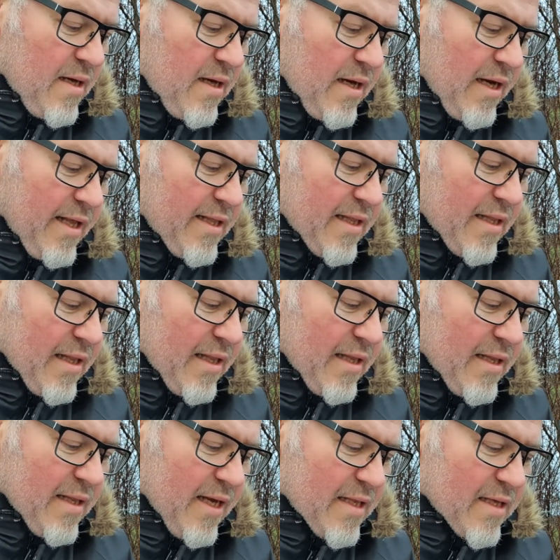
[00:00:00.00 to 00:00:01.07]
little
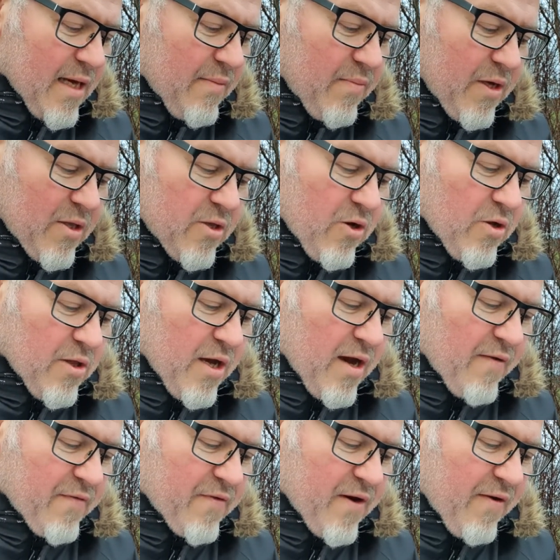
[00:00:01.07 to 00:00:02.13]
that can be done
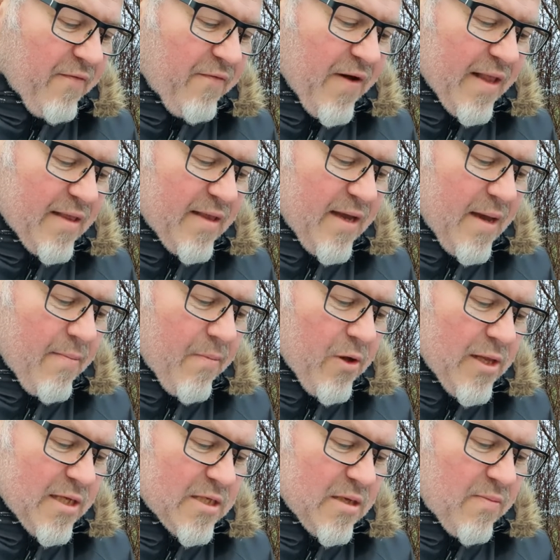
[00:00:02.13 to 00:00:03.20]
after a fat
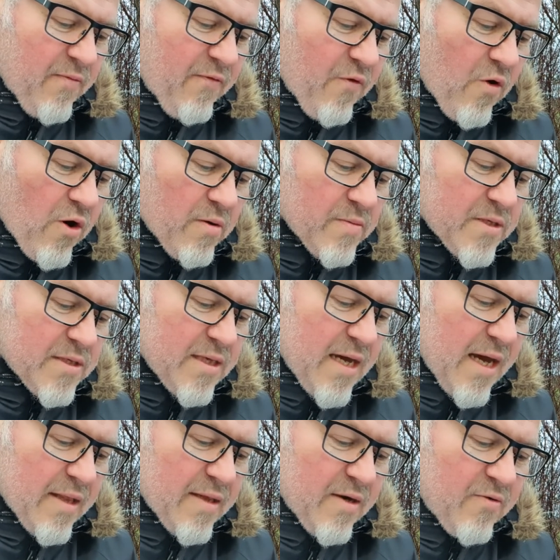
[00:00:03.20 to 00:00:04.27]
embolism forms,
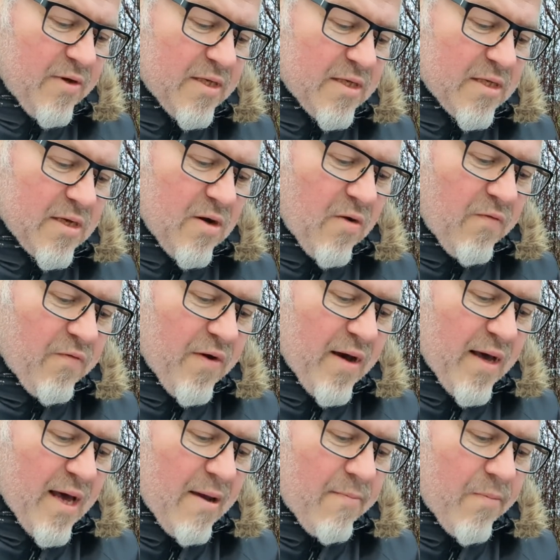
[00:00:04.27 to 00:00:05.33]
and the risk of an
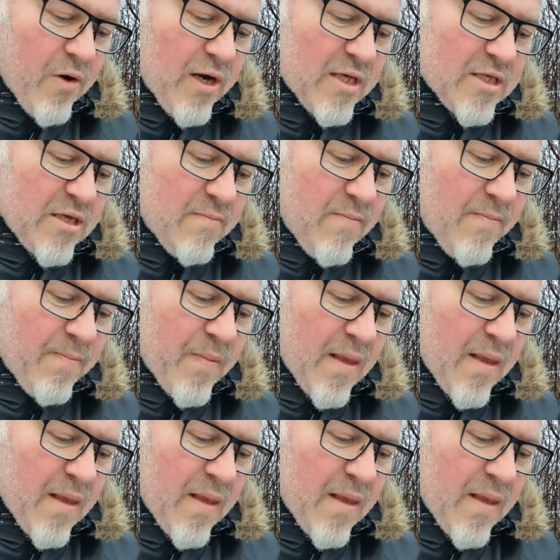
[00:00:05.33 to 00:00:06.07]
embolism